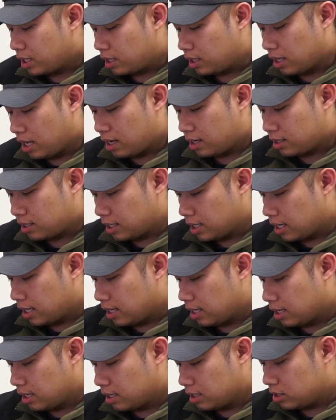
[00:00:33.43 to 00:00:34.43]
Glock,
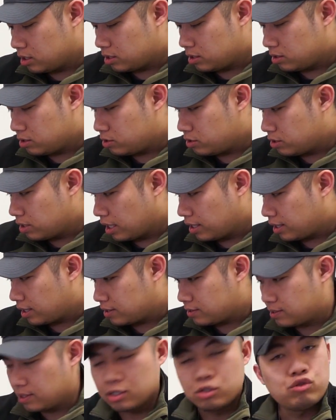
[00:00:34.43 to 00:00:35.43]
I think
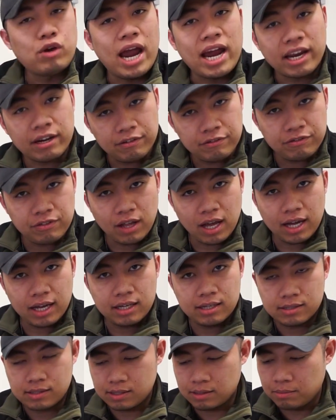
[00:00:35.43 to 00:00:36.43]
it's a
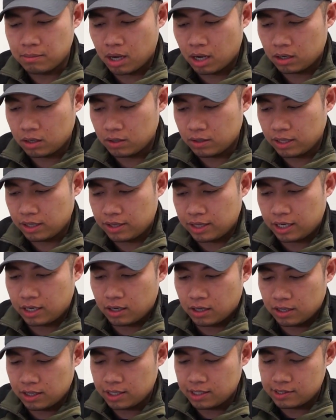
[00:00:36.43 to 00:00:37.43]
Dragonfly is the model that they
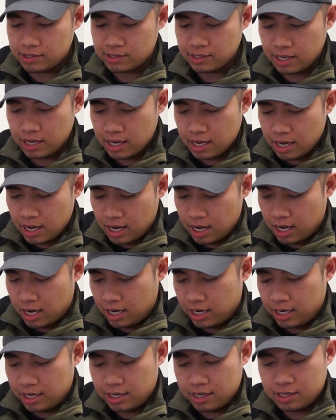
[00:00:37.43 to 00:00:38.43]
call this.
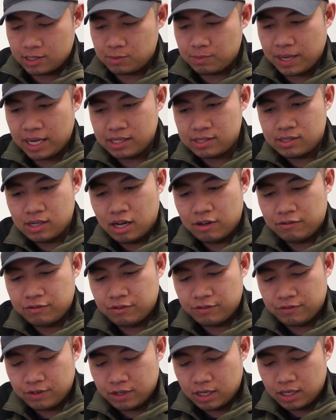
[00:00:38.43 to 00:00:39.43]
And it is based off
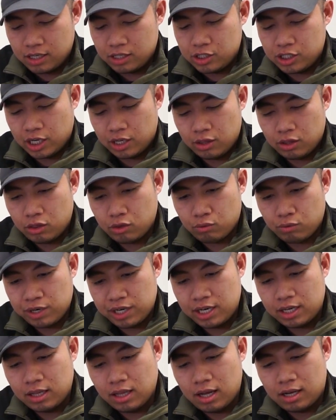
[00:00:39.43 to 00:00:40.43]
of a Gen
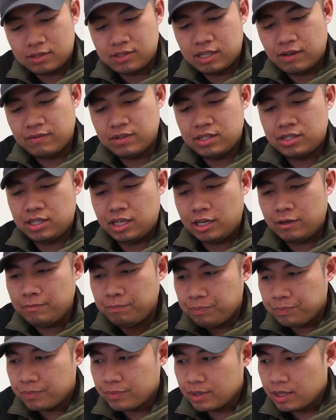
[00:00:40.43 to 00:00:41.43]
3 Glock 17.
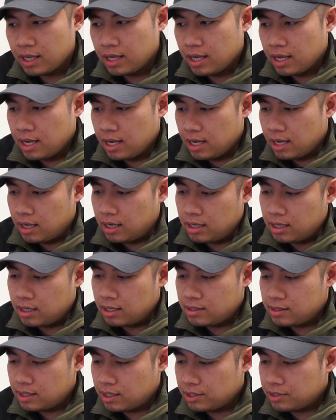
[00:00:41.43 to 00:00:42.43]

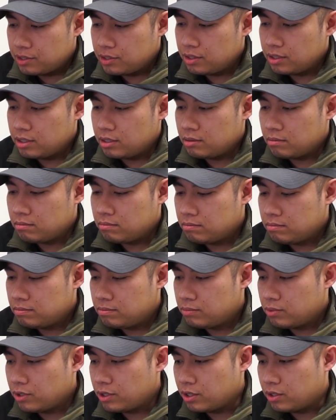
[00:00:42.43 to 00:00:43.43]
It's actually
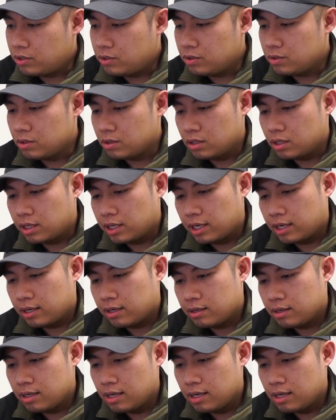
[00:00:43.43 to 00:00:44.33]
pretty cool looking.